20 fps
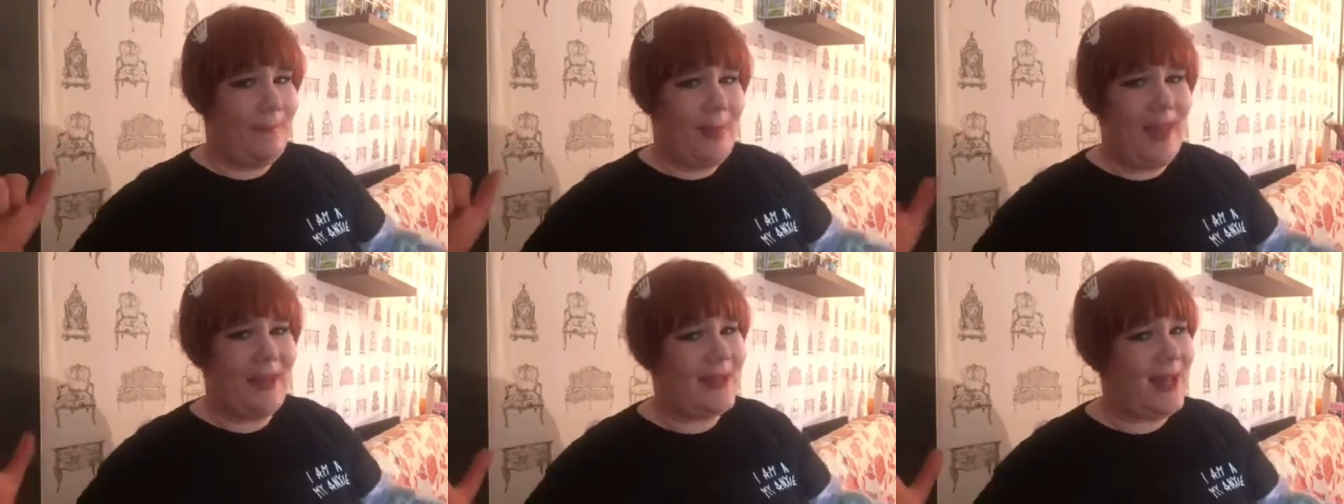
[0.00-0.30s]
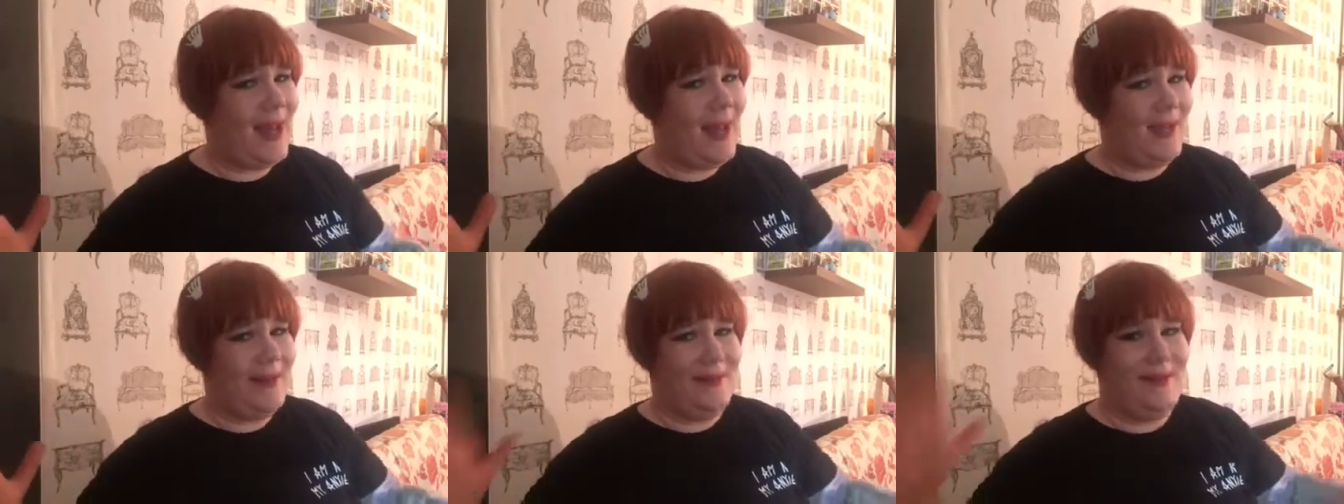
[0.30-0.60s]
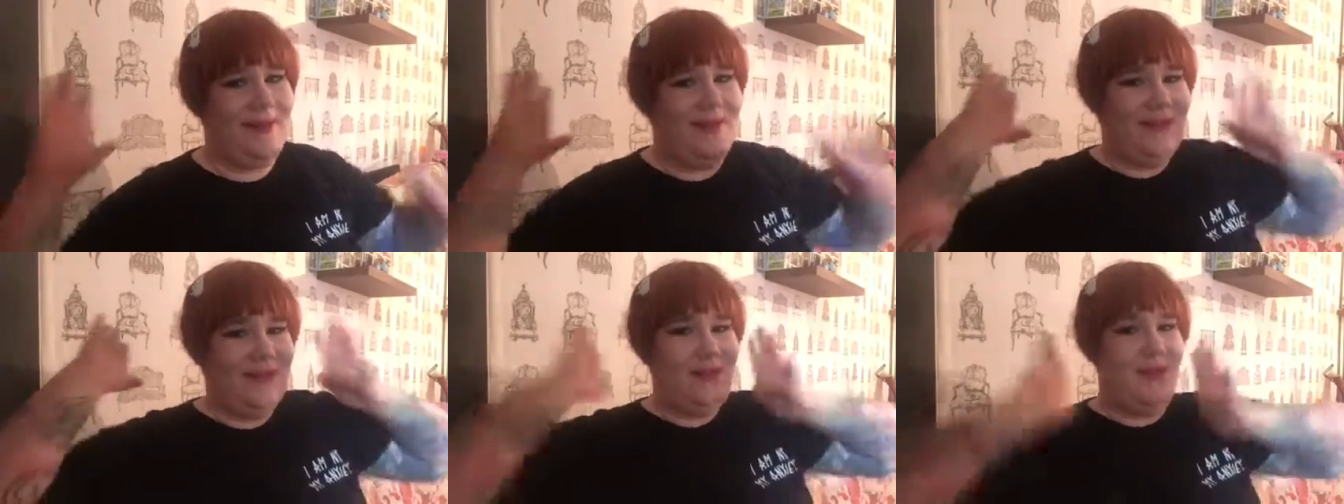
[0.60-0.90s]

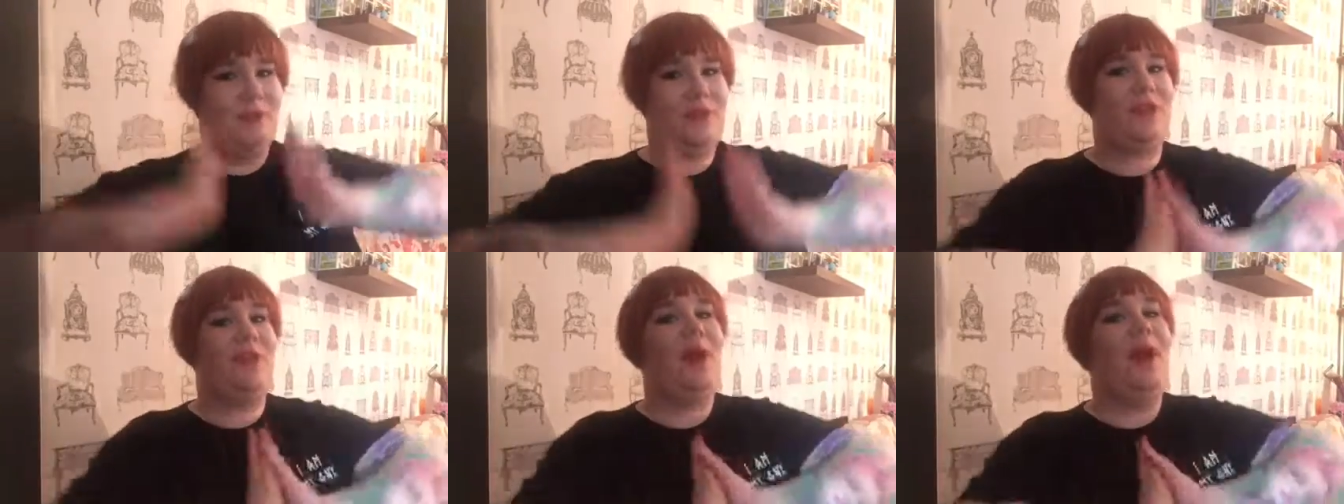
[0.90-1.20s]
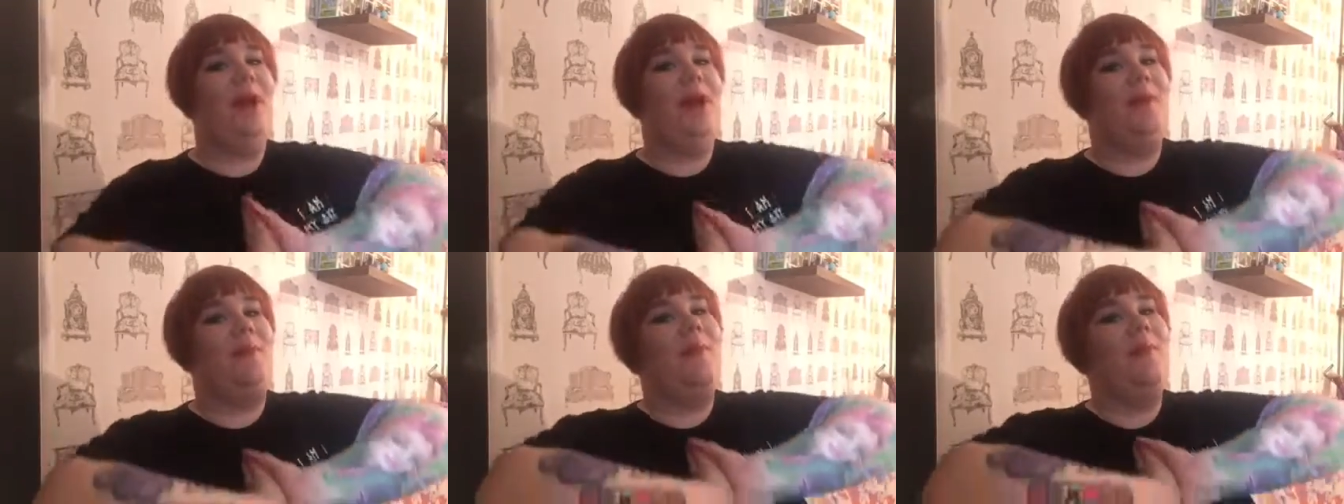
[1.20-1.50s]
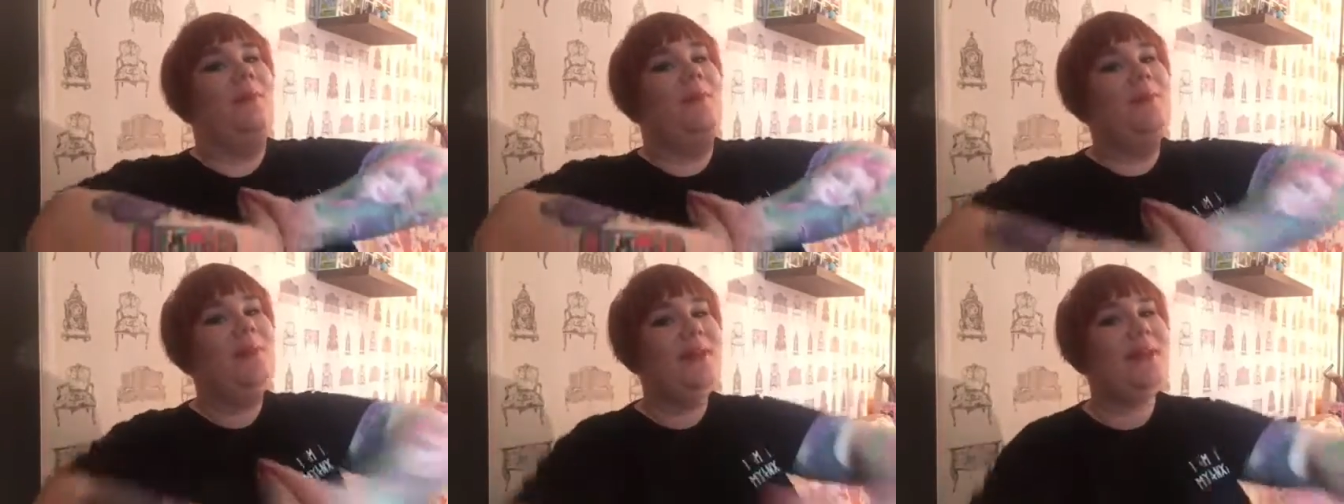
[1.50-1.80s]
again, subscribe,
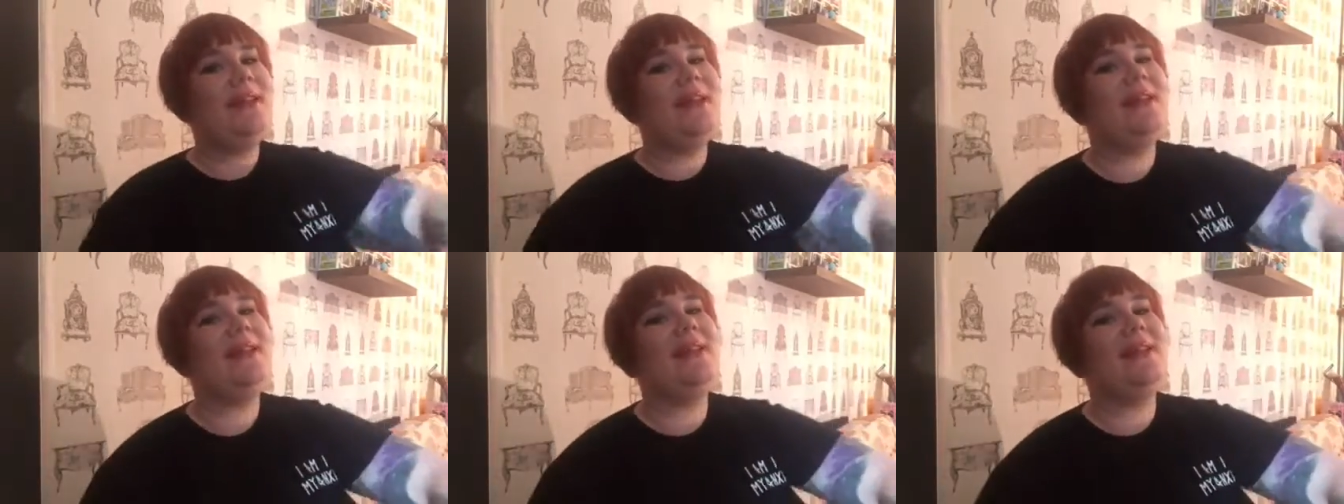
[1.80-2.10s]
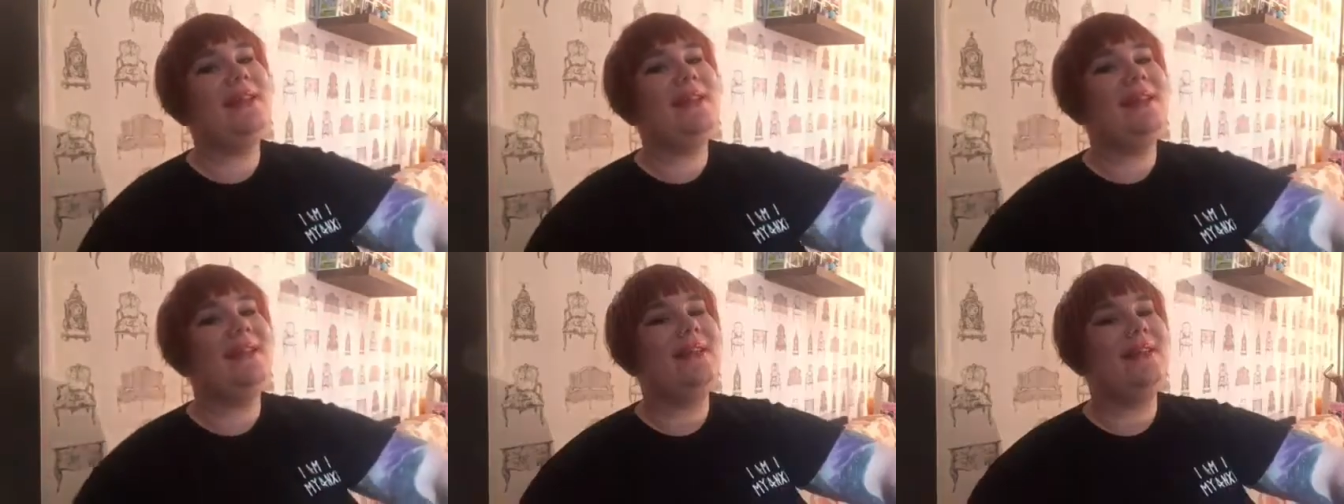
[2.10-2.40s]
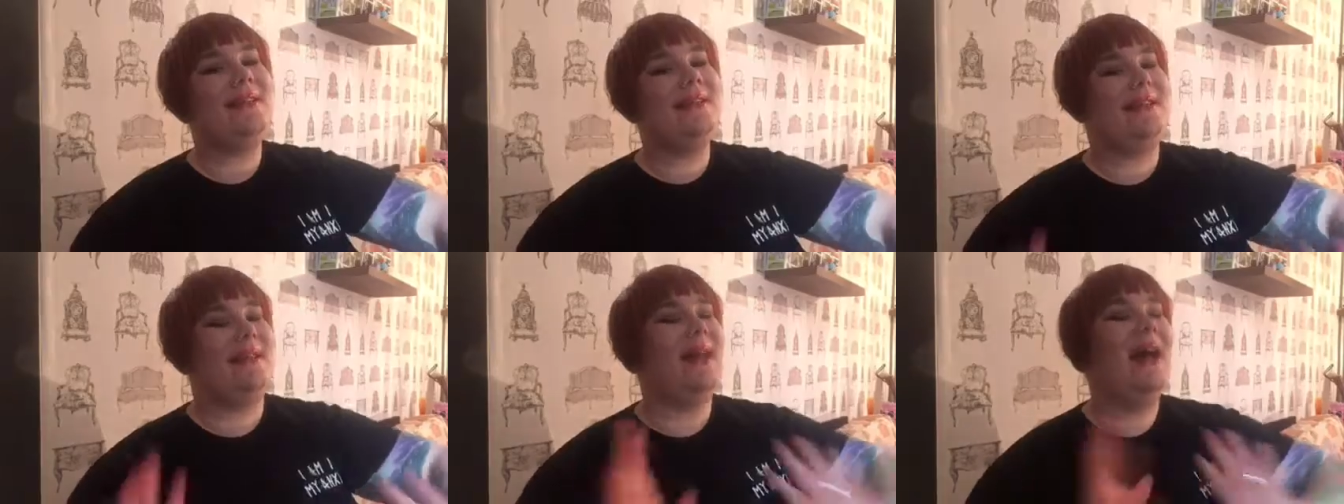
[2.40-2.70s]
please.